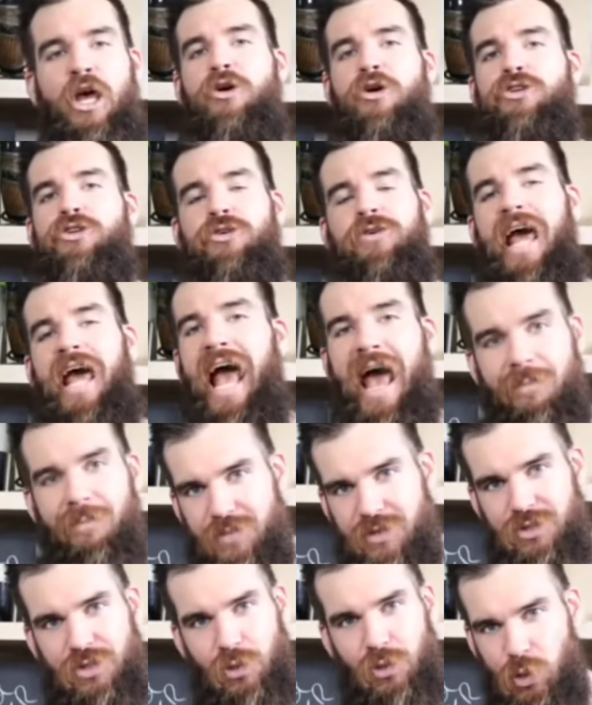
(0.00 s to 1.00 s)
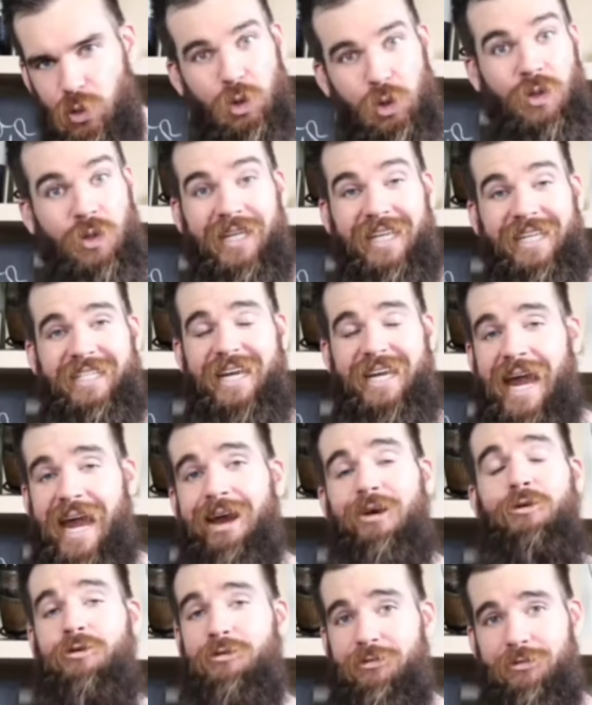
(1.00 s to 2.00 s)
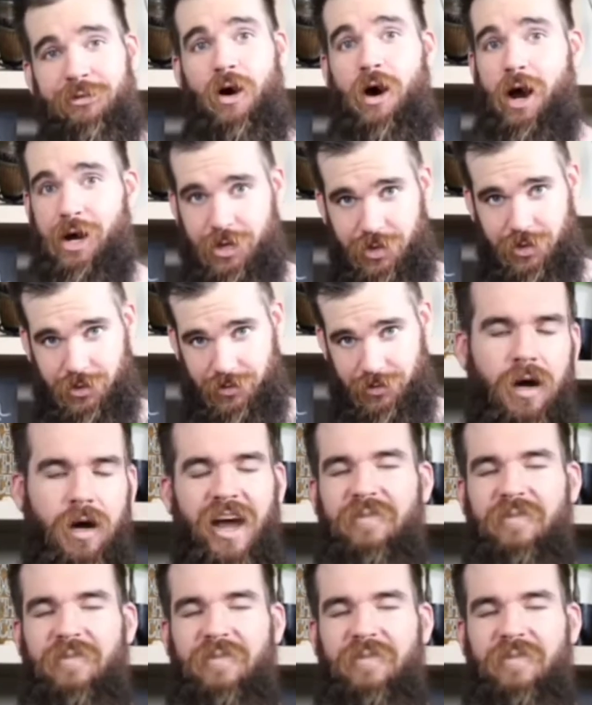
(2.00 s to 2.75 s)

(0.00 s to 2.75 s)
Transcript: should absolutely terrify you.